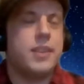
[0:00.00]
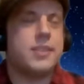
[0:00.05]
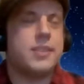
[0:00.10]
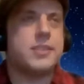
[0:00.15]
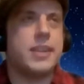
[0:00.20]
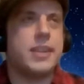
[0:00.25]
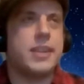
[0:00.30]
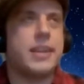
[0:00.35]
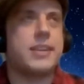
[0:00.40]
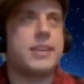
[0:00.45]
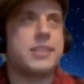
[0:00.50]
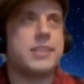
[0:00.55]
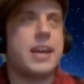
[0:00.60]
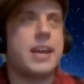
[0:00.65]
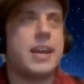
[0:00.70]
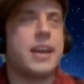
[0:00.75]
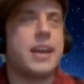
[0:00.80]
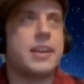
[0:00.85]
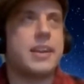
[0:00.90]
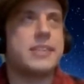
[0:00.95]
the city because
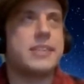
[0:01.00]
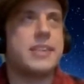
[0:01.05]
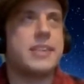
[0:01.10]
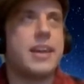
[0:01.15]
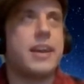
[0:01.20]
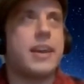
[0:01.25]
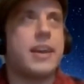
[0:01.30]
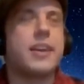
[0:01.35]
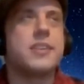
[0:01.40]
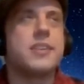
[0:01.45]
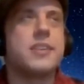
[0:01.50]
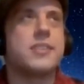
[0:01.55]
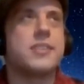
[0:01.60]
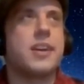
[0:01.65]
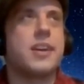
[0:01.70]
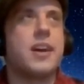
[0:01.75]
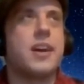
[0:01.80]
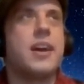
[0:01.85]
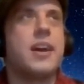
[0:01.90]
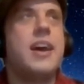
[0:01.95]
I
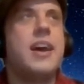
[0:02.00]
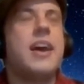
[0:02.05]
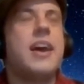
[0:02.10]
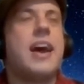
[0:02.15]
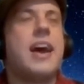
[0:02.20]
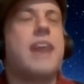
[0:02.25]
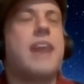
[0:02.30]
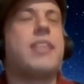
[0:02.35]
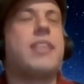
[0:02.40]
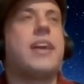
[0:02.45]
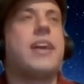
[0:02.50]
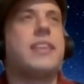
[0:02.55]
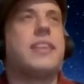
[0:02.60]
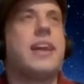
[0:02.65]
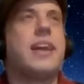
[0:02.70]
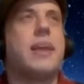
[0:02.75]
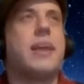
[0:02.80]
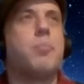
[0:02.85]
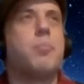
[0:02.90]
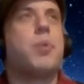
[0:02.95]
had that
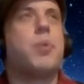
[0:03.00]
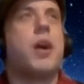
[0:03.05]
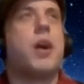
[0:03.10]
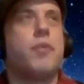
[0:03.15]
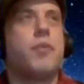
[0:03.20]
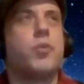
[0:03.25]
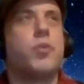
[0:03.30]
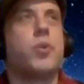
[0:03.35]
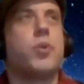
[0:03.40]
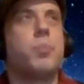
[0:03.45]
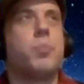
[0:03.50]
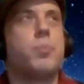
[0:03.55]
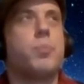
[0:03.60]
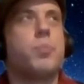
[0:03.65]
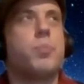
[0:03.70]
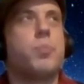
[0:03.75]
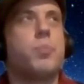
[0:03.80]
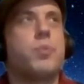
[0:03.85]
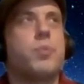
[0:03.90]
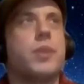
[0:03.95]
improv group
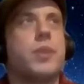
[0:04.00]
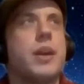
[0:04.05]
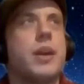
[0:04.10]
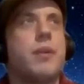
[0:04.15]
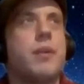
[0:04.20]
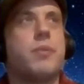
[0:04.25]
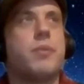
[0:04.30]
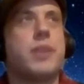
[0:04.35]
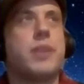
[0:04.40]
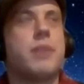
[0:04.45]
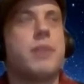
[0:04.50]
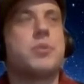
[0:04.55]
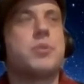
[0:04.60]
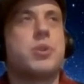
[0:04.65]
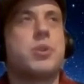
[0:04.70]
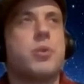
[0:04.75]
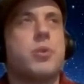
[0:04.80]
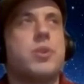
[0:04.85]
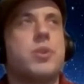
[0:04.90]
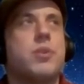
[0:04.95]
that I was
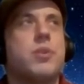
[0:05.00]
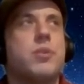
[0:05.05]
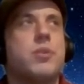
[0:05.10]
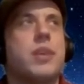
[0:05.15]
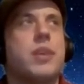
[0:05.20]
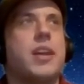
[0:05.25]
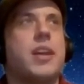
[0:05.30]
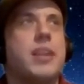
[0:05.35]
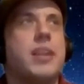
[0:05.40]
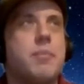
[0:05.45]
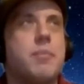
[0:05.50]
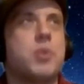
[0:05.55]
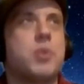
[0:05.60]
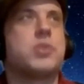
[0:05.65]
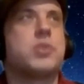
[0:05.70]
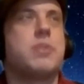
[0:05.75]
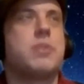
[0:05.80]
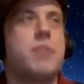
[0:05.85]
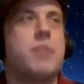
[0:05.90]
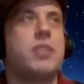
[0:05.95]
going to. They
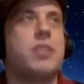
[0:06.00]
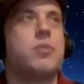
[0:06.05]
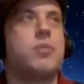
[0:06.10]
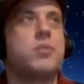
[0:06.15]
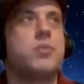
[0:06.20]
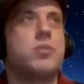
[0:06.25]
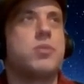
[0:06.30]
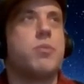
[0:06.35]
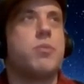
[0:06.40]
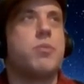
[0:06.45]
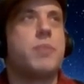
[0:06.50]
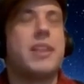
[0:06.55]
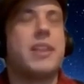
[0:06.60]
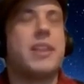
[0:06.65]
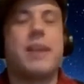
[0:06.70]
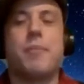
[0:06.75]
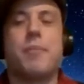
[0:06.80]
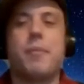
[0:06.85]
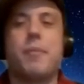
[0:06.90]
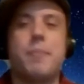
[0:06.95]
mostly meet through Zoom, and then
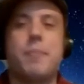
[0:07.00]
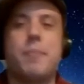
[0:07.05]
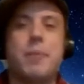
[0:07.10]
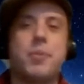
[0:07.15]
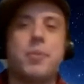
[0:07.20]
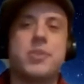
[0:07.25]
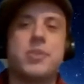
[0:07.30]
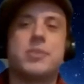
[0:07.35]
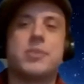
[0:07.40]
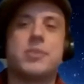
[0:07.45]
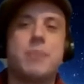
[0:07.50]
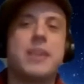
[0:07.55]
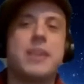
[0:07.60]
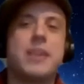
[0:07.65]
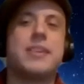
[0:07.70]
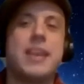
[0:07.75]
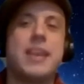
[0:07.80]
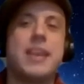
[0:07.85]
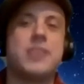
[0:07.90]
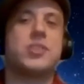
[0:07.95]
I'm a member of this
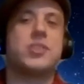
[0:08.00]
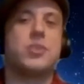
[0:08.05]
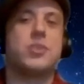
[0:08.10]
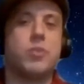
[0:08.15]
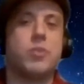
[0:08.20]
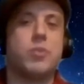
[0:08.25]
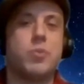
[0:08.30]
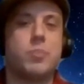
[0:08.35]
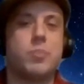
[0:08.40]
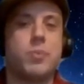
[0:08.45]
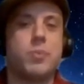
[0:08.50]
meditation group,